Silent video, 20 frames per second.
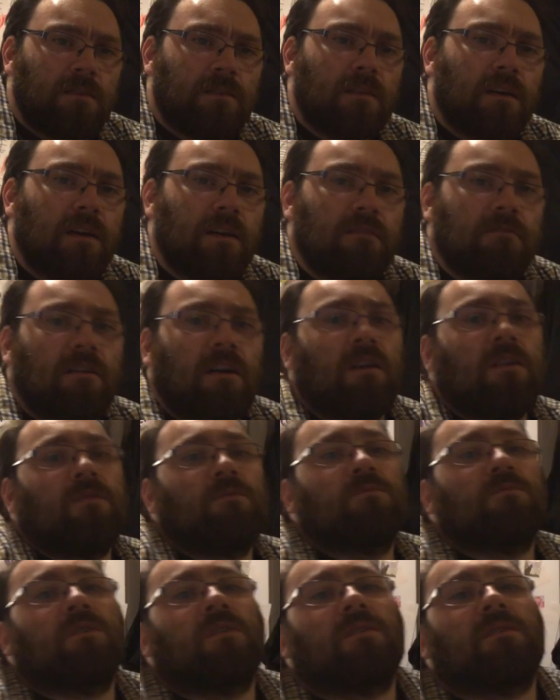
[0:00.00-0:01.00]
there are,
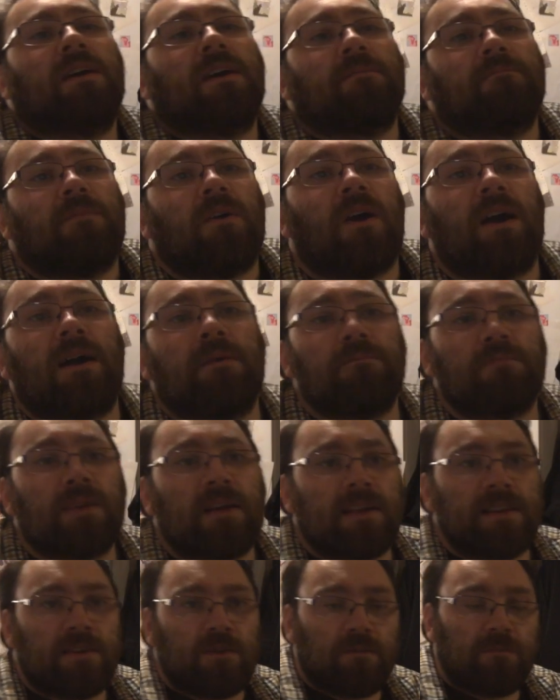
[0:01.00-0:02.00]
I am, I am
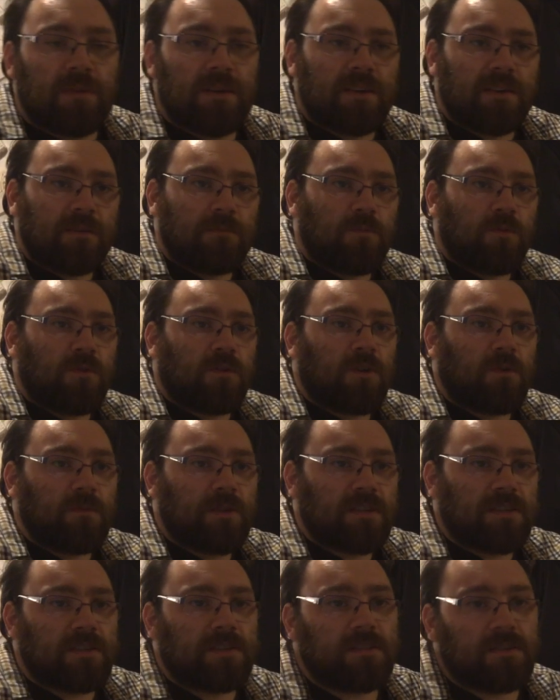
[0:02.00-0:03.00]
planning on making more
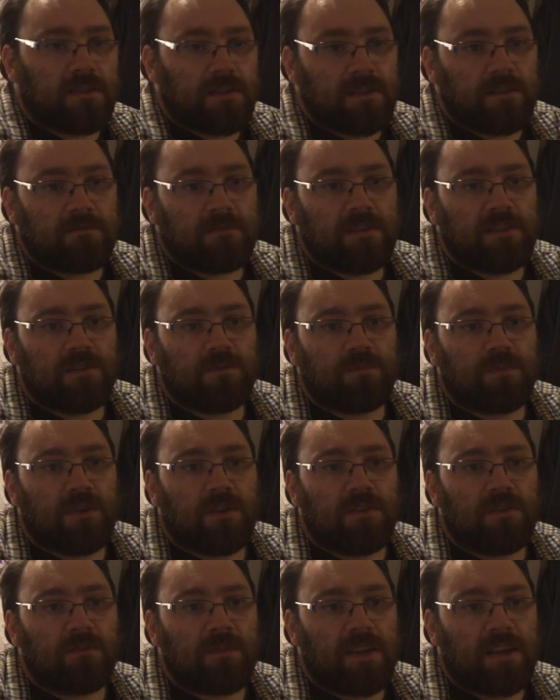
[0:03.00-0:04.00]
comics in the series, but
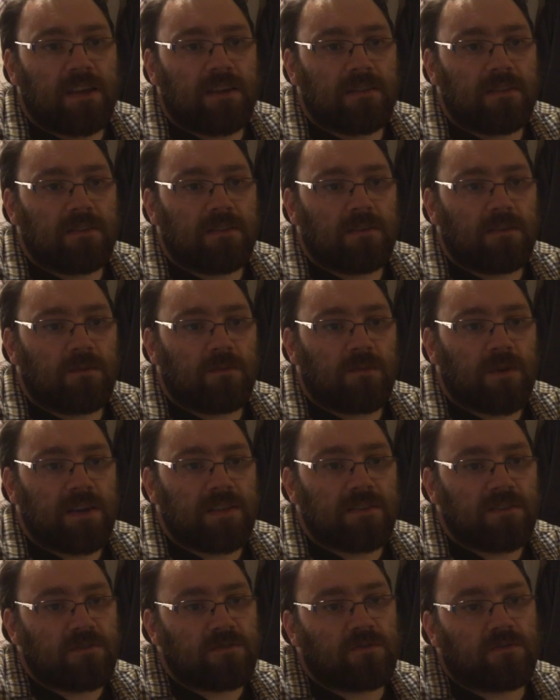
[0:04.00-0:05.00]
at the minute the way
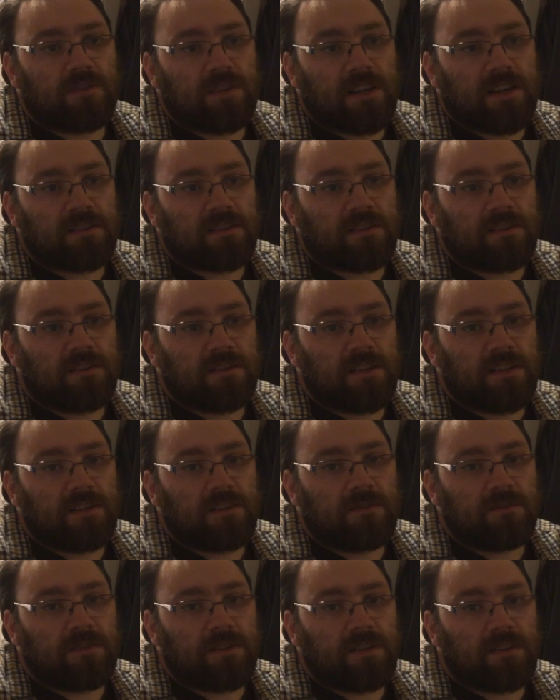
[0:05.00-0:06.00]
the story has
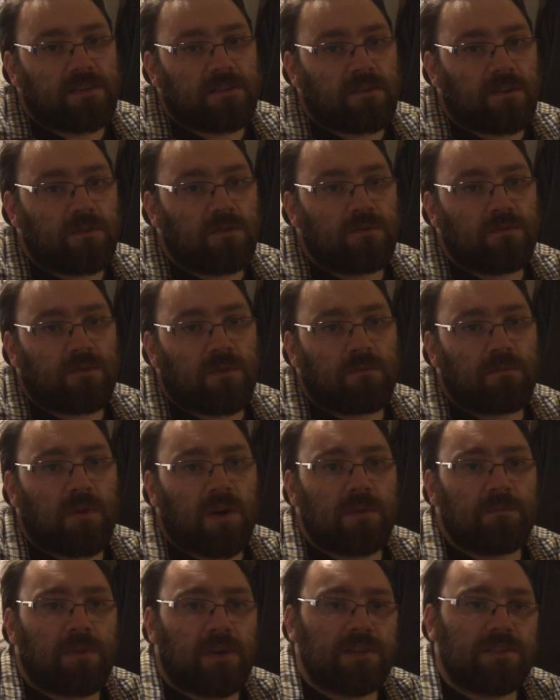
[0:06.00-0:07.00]
continued is over on
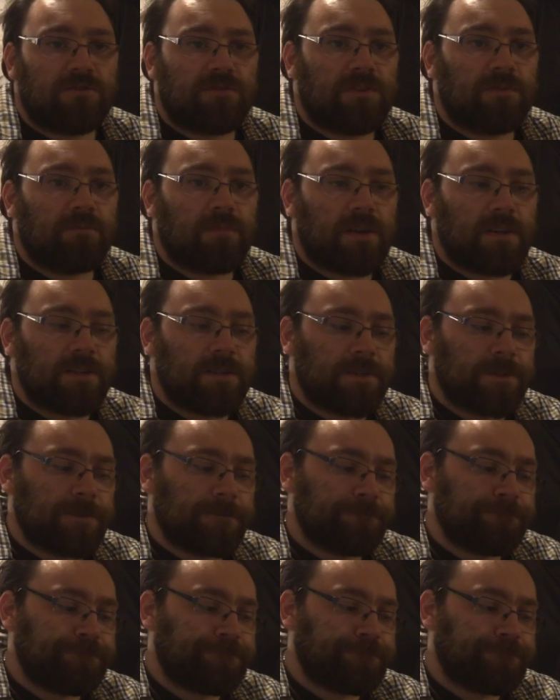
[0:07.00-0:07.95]
my Patreon page.